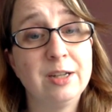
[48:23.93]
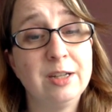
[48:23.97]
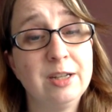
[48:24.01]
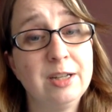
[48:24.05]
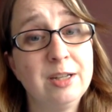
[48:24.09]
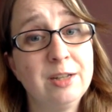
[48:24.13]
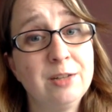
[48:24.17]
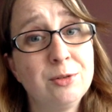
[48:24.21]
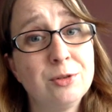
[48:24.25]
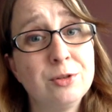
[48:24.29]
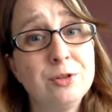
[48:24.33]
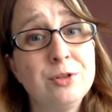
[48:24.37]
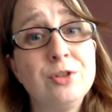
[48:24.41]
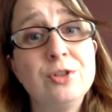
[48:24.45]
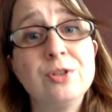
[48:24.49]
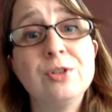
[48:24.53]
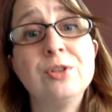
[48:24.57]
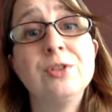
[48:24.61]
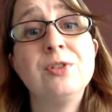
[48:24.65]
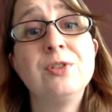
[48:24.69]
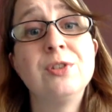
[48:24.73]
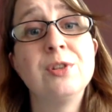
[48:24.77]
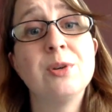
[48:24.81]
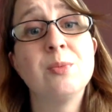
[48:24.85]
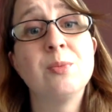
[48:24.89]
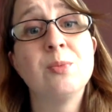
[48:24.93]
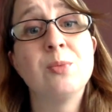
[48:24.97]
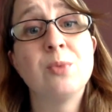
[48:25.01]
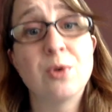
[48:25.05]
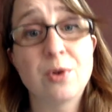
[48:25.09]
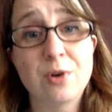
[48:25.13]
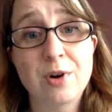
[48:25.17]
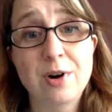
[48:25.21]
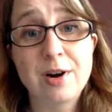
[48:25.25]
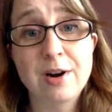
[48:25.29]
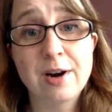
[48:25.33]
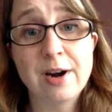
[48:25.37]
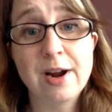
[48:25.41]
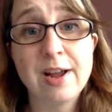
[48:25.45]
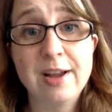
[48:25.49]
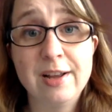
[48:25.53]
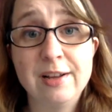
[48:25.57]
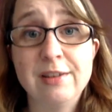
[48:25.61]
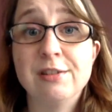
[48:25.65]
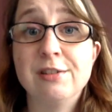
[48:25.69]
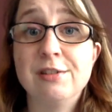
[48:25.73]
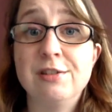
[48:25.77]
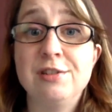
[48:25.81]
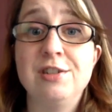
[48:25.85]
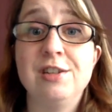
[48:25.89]
it could use some more
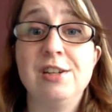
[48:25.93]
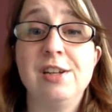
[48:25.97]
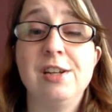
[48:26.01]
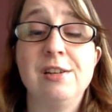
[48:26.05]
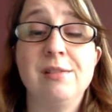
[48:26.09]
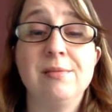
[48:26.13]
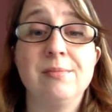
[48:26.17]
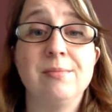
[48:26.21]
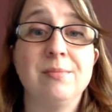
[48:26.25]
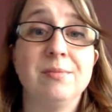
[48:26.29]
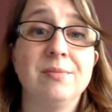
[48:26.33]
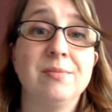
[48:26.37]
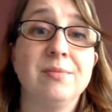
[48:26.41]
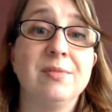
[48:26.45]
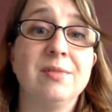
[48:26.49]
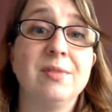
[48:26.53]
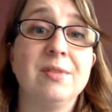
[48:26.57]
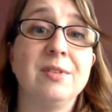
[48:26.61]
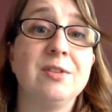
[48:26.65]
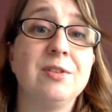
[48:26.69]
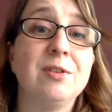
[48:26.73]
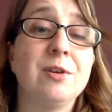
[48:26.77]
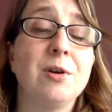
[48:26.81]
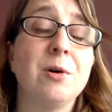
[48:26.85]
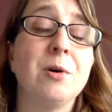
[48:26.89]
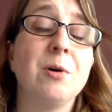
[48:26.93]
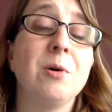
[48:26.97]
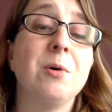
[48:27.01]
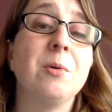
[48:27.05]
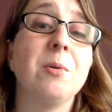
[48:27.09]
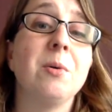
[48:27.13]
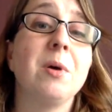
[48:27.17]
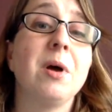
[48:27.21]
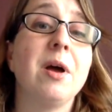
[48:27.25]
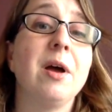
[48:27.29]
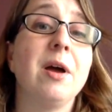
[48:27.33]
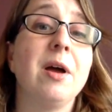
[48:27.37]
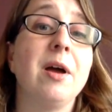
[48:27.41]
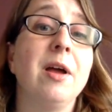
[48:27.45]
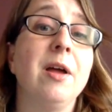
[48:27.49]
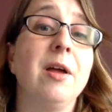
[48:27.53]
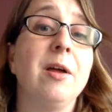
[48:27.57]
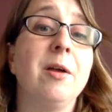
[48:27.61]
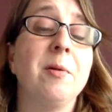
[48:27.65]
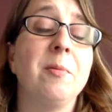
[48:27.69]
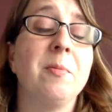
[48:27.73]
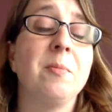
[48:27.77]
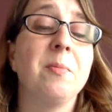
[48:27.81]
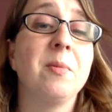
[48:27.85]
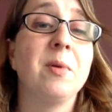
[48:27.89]
energy, so
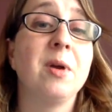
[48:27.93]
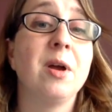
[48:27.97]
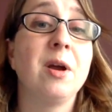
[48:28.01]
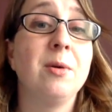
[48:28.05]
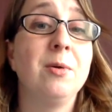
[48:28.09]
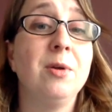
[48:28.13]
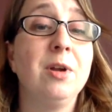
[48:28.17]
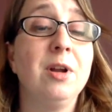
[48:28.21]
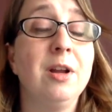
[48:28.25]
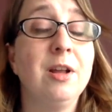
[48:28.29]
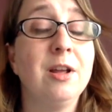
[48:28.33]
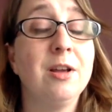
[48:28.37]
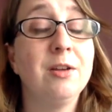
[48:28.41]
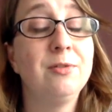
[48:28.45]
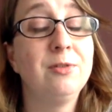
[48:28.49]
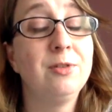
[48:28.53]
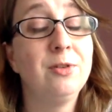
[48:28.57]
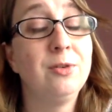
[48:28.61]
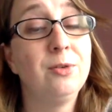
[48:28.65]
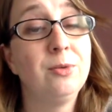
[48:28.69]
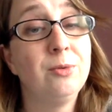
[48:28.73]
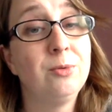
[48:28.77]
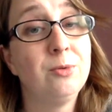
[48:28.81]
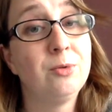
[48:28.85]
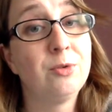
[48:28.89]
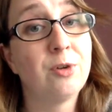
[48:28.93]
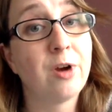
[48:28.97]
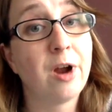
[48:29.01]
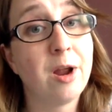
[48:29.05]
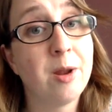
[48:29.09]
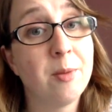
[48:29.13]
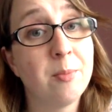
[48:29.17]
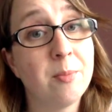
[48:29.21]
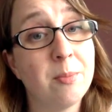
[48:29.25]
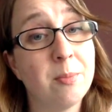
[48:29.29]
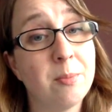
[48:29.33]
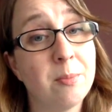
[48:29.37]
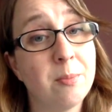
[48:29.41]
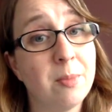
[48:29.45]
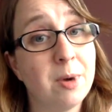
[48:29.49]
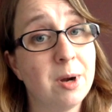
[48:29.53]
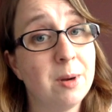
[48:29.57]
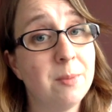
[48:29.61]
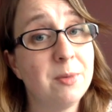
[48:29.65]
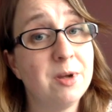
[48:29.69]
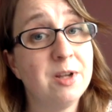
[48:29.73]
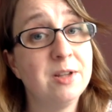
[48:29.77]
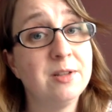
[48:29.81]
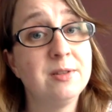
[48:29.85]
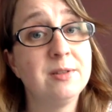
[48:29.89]
I really have to try my
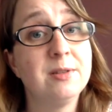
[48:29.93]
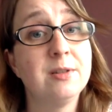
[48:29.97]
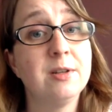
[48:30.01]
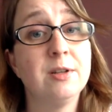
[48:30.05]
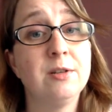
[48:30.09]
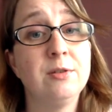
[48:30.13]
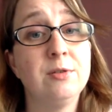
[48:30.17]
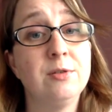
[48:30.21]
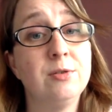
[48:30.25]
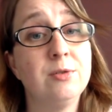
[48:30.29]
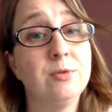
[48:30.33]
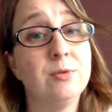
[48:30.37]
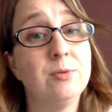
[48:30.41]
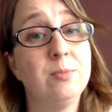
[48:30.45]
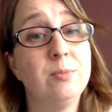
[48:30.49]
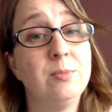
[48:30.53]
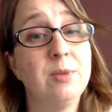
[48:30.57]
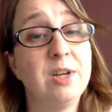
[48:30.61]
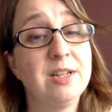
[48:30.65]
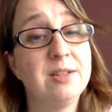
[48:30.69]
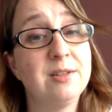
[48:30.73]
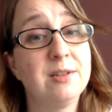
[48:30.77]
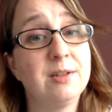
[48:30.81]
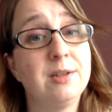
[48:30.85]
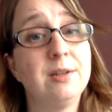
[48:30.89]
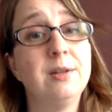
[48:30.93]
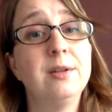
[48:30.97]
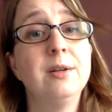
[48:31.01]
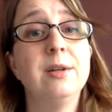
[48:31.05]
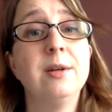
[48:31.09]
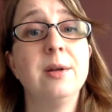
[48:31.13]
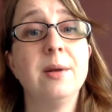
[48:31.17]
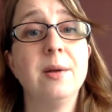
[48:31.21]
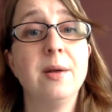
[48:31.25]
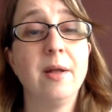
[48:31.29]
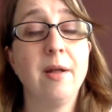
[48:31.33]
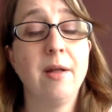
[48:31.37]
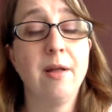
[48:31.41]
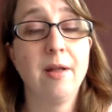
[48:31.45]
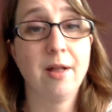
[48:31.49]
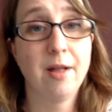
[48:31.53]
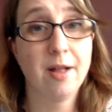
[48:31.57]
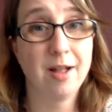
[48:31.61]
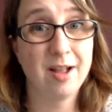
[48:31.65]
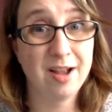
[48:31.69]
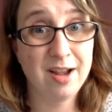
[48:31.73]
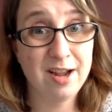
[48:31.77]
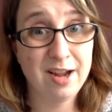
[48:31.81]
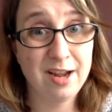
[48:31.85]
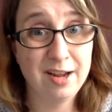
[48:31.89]
best and do better,
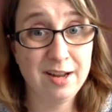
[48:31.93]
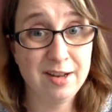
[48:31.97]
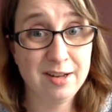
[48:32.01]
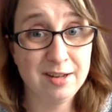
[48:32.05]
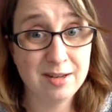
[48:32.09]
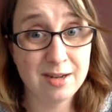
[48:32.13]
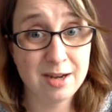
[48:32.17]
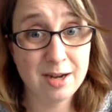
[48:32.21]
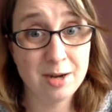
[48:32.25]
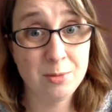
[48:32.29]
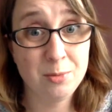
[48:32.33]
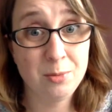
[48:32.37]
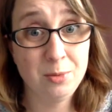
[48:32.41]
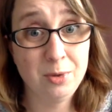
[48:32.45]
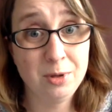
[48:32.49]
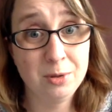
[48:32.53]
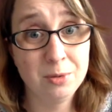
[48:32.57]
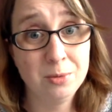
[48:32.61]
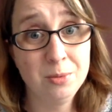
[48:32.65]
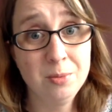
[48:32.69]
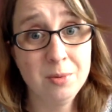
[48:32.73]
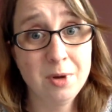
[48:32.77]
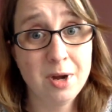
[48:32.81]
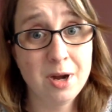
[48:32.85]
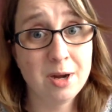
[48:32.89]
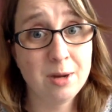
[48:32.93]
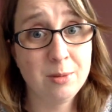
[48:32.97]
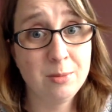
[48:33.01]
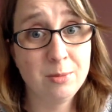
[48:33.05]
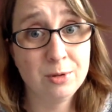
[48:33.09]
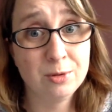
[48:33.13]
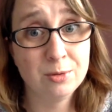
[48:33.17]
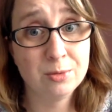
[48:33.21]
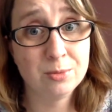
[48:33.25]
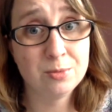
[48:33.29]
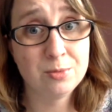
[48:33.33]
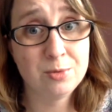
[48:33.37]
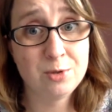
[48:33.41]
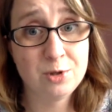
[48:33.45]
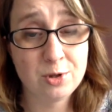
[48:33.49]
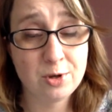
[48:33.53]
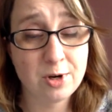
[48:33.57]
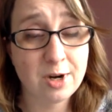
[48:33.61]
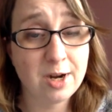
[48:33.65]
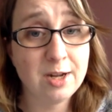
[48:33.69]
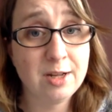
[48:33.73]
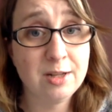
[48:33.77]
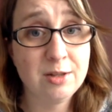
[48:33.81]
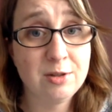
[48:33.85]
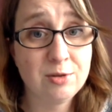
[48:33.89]
and I will
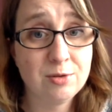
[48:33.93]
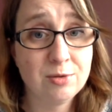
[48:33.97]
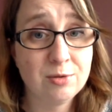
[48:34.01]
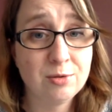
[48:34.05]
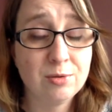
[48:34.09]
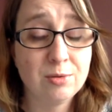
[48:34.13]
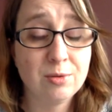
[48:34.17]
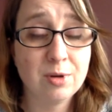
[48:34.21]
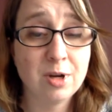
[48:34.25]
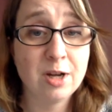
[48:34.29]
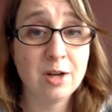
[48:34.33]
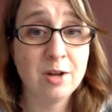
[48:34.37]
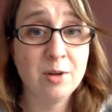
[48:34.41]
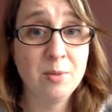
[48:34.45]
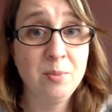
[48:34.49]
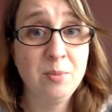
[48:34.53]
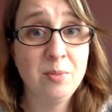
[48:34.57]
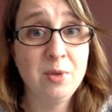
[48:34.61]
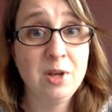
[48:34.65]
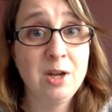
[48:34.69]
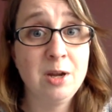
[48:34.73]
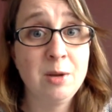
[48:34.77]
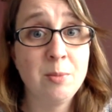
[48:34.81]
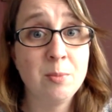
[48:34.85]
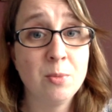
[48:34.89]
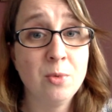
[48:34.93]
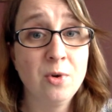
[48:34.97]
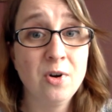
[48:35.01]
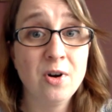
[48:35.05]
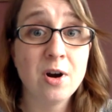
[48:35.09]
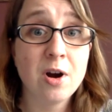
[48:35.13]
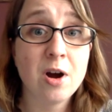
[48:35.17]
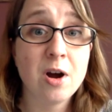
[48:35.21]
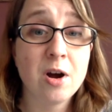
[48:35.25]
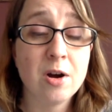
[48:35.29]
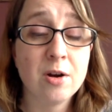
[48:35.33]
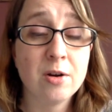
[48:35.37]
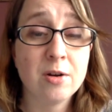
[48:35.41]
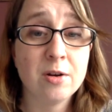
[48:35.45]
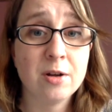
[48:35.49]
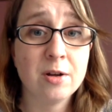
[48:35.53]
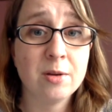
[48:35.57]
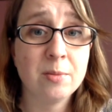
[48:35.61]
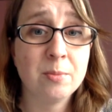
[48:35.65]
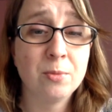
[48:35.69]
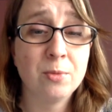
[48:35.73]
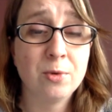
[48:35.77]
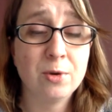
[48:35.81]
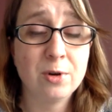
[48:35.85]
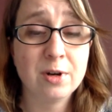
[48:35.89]
try to be more
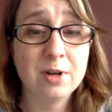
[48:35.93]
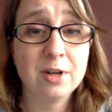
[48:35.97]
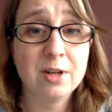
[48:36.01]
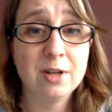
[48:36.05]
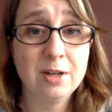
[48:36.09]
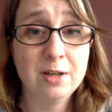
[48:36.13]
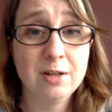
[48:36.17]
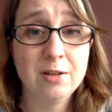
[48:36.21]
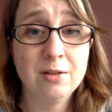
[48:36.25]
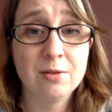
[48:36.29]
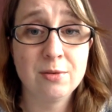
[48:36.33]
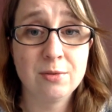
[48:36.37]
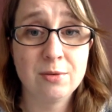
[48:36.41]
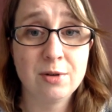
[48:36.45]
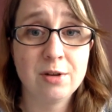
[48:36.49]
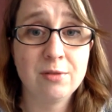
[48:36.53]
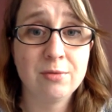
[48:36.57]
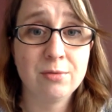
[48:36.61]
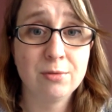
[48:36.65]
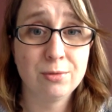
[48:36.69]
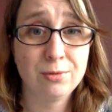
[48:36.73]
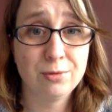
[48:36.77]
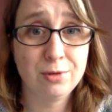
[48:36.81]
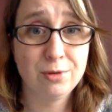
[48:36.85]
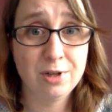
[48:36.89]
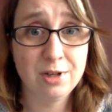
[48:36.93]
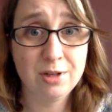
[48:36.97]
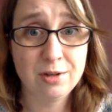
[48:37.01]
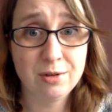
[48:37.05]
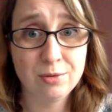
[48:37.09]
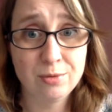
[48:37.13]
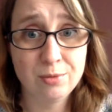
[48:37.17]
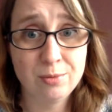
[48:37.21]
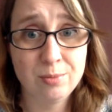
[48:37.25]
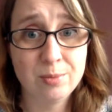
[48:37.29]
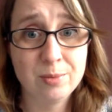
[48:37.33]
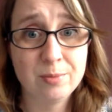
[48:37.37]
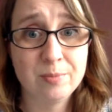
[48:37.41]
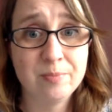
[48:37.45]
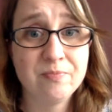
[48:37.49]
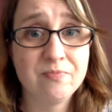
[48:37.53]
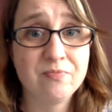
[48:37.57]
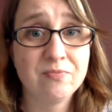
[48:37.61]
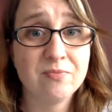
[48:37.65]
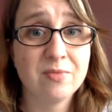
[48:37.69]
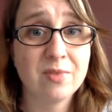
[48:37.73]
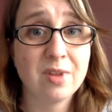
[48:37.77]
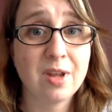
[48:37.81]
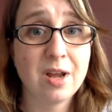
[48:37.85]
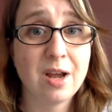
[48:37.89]
in the Ravelry group,
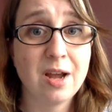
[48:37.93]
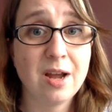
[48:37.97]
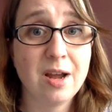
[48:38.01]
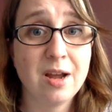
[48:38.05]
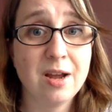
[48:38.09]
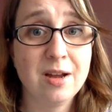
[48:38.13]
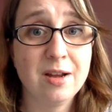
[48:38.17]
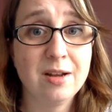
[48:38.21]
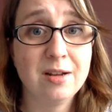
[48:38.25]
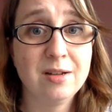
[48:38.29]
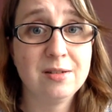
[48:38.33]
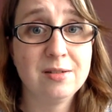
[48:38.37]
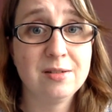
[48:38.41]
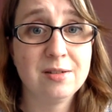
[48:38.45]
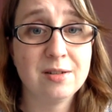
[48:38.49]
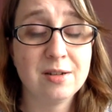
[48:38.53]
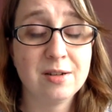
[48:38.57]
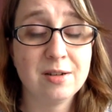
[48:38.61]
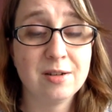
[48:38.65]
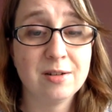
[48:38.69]
and